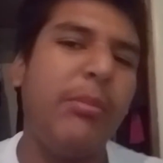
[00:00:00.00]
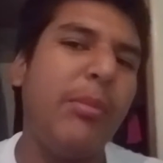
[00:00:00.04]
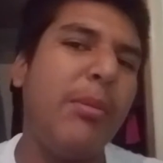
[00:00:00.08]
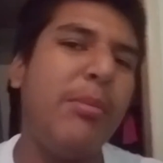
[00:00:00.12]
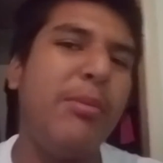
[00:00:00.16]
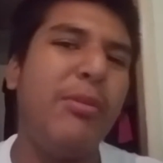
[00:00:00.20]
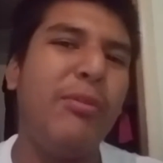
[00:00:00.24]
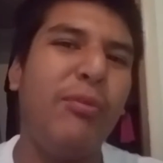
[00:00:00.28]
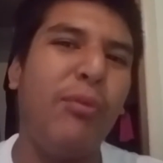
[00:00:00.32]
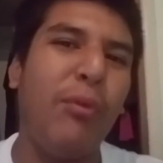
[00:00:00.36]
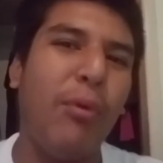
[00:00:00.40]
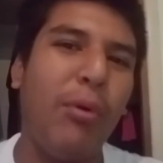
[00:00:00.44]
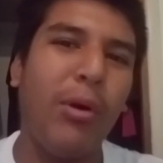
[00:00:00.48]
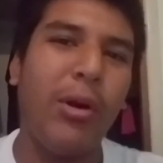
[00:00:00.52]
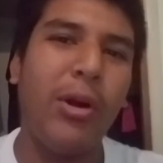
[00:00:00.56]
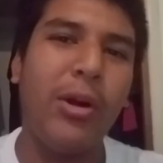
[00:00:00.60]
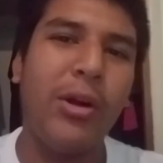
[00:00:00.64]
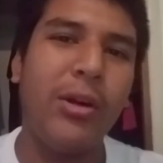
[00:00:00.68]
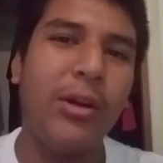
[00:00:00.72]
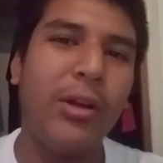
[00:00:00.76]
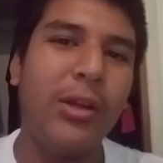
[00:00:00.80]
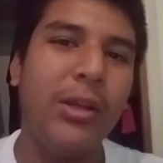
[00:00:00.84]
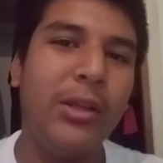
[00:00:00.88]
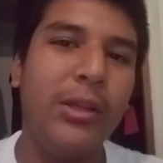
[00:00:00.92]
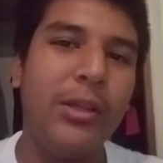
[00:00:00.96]
maybe four,
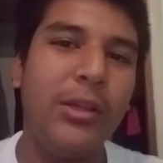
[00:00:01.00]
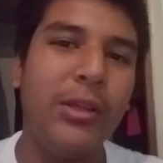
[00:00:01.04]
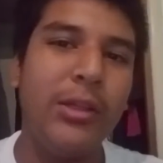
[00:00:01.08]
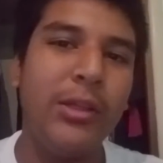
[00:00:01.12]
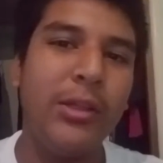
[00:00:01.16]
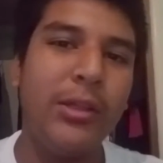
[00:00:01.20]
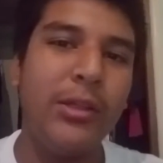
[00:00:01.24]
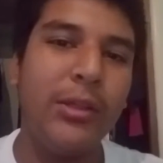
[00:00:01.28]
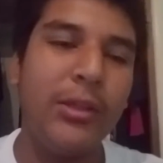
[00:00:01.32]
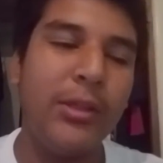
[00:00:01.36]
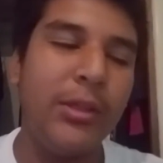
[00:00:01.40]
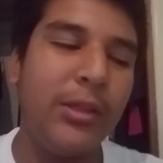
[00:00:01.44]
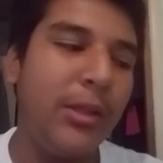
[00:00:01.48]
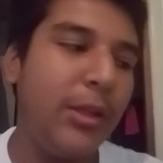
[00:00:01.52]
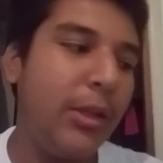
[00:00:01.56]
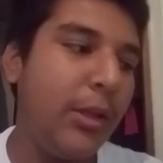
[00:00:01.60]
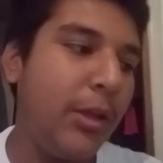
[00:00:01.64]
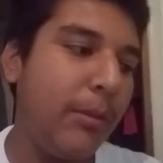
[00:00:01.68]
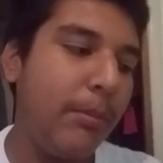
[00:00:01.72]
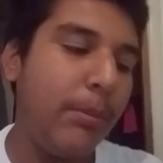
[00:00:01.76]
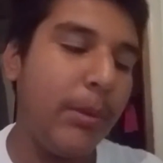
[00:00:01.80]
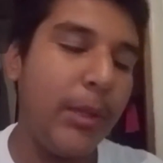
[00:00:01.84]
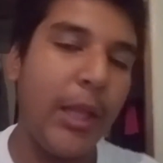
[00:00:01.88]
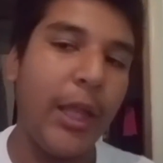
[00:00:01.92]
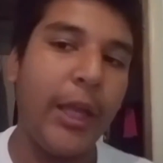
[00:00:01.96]

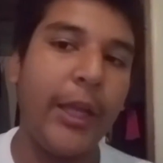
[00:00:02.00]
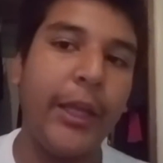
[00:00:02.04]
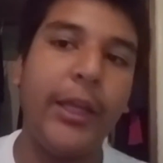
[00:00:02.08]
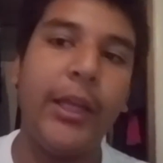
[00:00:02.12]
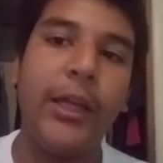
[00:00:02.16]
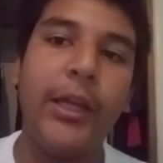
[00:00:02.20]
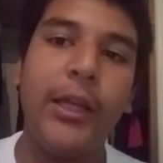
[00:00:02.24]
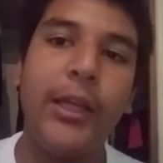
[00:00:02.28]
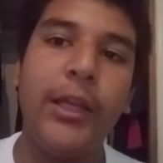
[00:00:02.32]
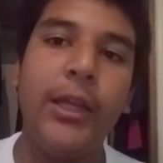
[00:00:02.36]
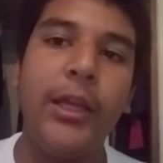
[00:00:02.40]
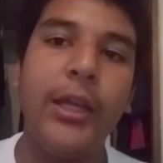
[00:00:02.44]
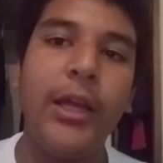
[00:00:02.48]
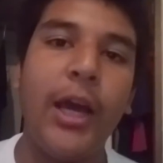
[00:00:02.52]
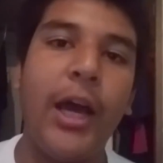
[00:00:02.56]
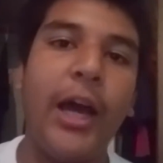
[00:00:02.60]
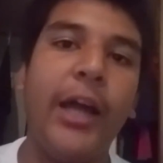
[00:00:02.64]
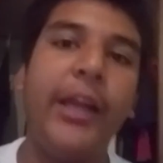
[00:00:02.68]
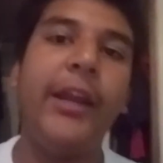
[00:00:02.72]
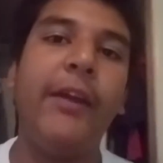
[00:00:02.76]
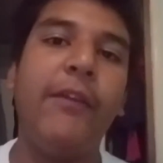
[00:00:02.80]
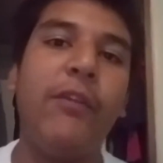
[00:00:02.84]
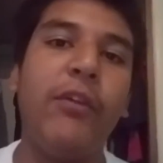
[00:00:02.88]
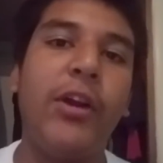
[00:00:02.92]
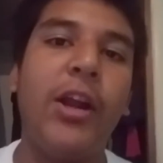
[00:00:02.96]
but like I
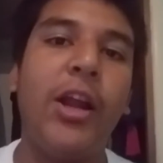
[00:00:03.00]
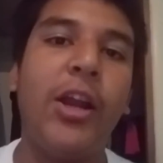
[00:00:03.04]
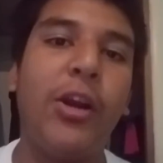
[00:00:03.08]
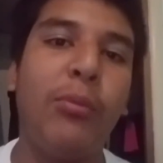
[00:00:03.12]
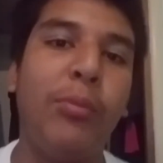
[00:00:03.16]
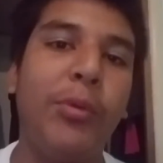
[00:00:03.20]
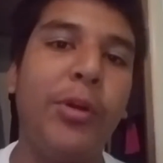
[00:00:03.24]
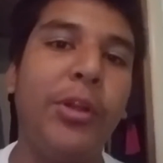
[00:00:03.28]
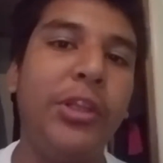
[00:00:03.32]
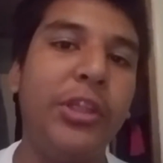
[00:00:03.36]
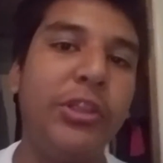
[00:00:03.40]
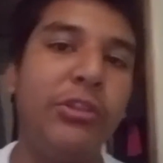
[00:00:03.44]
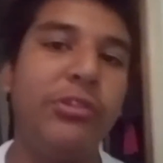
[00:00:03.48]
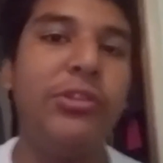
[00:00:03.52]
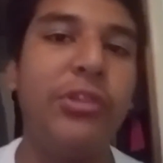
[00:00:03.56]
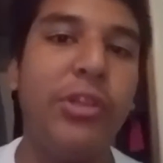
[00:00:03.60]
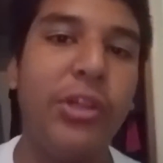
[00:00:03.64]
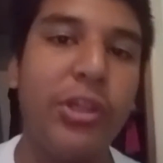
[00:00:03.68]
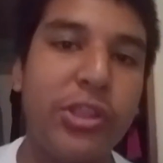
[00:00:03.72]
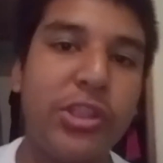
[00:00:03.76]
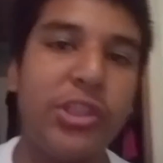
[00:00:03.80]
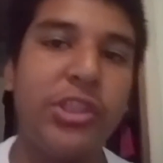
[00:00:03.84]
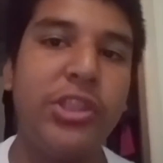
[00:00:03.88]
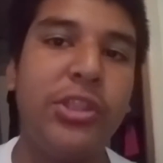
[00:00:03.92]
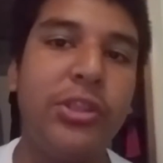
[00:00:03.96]
never got a real
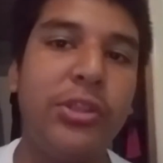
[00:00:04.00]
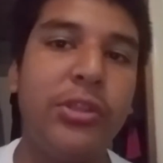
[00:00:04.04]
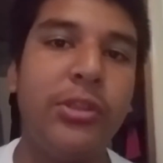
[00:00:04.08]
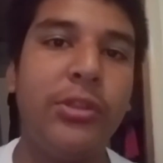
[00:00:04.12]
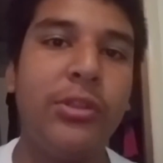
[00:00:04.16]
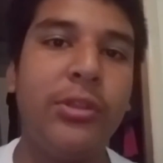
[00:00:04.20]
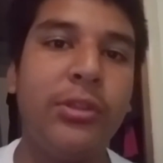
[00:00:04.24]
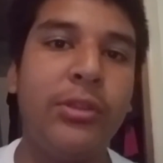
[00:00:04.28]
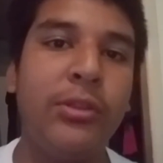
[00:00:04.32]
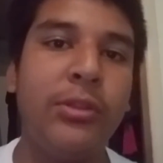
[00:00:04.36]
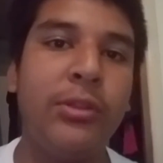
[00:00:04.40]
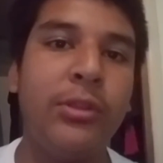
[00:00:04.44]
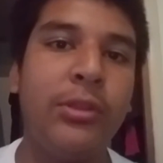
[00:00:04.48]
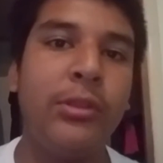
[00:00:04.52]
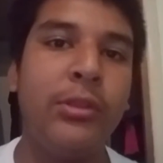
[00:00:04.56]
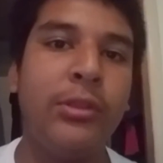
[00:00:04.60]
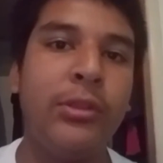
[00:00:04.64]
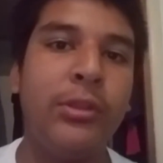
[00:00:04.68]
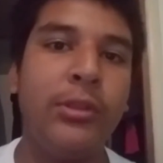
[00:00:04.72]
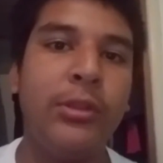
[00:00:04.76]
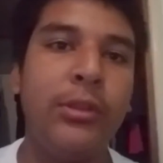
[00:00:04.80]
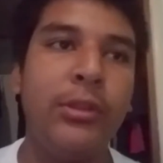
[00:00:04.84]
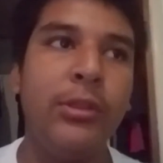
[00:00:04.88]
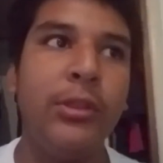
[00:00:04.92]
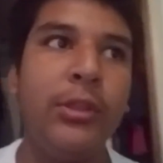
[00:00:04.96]
introduction.
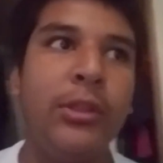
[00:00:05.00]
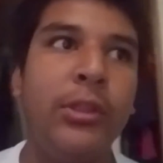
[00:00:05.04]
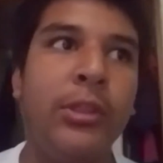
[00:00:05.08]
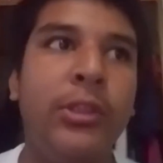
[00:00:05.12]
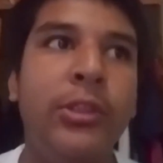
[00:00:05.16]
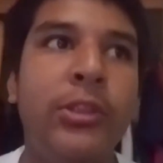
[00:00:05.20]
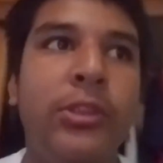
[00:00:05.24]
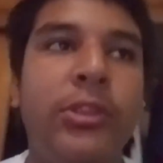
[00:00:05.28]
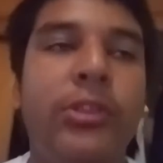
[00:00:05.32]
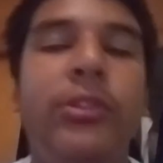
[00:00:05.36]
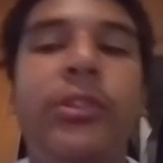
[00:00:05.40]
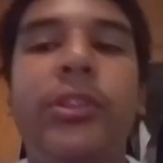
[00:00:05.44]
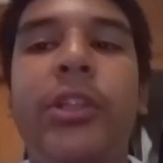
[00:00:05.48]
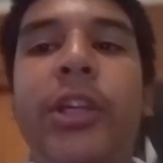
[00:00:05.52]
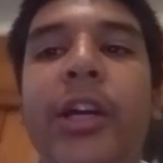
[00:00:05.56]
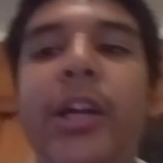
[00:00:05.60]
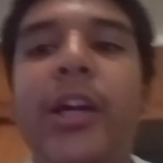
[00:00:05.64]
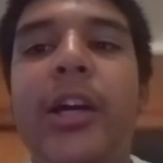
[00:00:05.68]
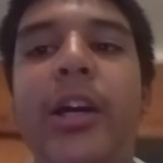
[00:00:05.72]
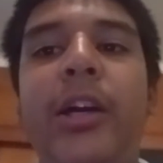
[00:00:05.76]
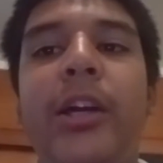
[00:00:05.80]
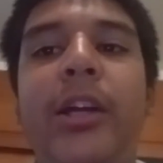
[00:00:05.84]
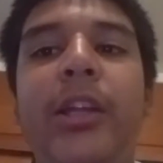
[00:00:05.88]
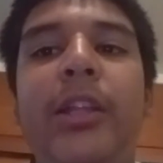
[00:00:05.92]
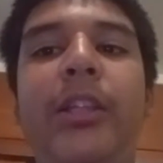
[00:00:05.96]
So
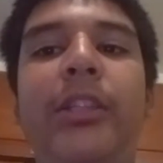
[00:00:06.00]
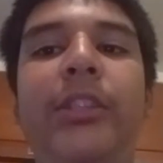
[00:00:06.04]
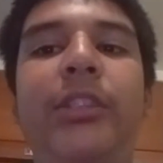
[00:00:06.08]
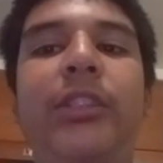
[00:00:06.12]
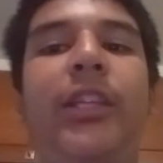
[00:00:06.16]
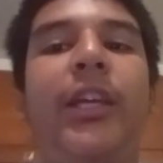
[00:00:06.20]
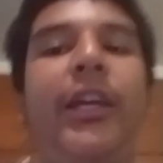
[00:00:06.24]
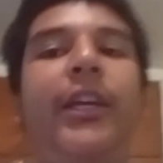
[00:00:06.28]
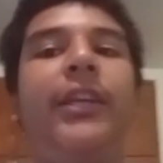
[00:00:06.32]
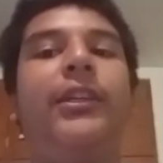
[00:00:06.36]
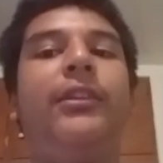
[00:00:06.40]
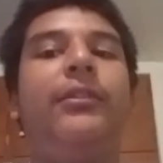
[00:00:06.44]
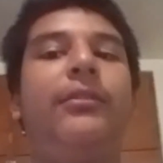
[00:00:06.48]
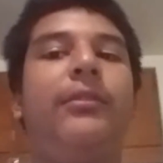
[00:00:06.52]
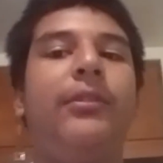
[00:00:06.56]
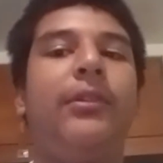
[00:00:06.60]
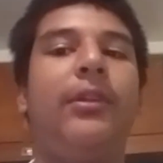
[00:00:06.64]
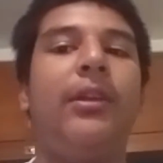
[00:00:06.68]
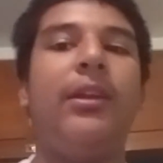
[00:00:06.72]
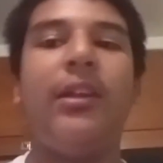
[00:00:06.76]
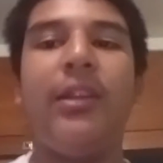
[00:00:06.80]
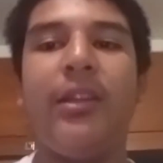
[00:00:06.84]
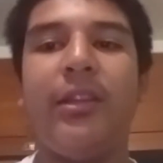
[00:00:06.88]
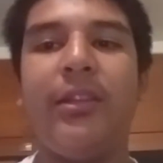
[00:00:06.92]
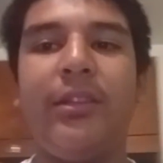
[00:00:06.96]
yeah, it's like
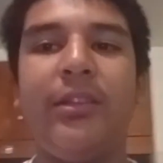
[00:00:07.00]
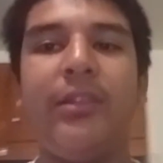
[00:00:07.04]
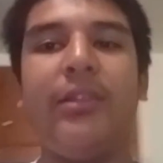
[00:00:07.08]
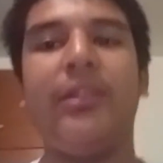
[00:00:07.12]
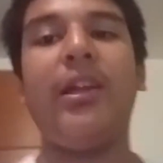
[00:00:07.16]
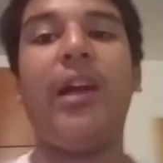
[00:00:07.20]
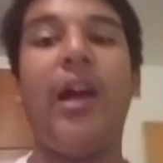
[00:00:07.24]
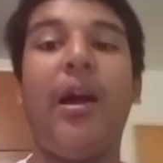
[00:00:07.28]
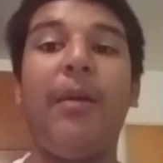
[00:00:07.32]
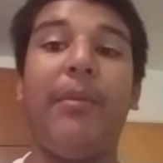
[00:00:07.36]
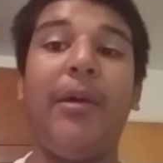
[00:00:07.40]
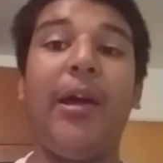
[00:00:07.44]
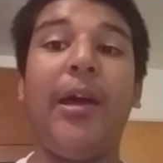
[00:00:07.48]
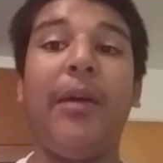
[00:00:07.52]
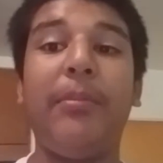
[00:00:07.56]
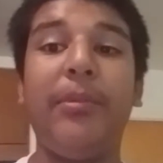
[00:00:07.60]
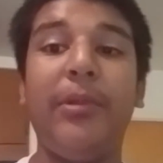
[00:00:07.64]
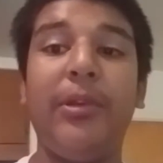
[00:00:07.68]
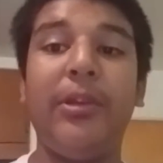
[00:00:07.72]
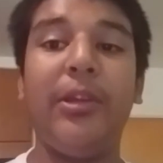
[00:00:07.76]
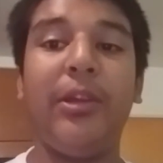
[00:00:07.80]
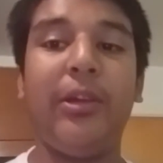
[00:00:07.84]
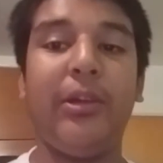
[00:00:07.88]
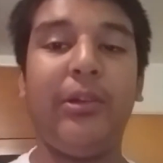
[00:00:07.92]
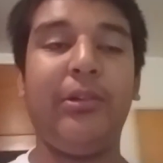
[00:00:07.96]
I'm happy
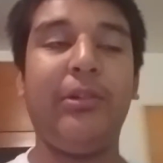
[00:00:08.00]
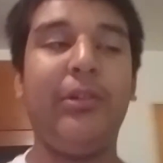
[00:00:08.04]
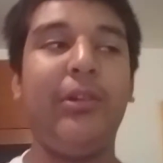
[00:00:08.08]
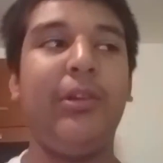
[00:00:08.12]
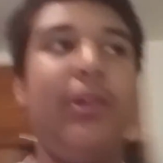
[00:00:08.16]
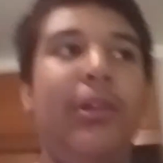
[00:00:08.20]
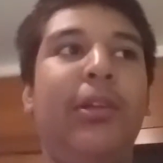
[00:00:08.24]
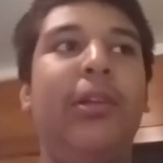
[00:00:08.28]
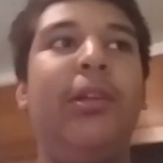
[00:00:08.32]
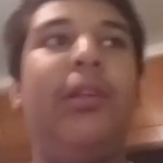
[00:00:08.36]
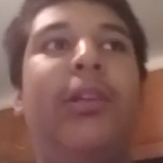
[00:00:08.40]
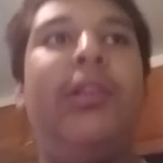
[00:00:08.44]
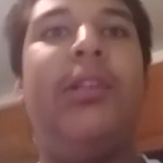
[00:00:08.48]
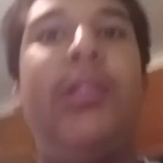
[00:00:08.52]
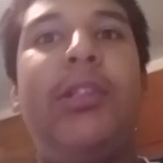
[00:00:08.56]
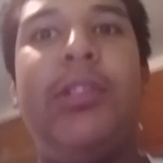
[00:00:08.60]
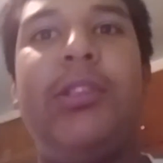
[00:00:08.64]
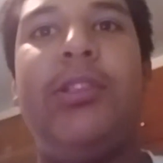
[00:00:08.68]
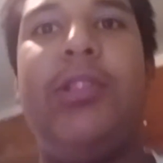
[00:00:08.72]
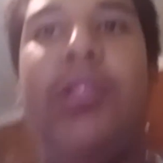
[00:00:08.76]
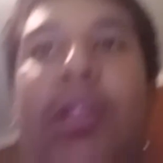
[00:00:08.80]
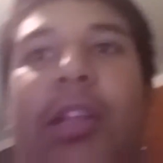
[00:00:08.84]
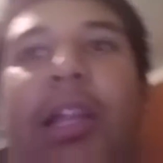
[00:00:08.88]
now. So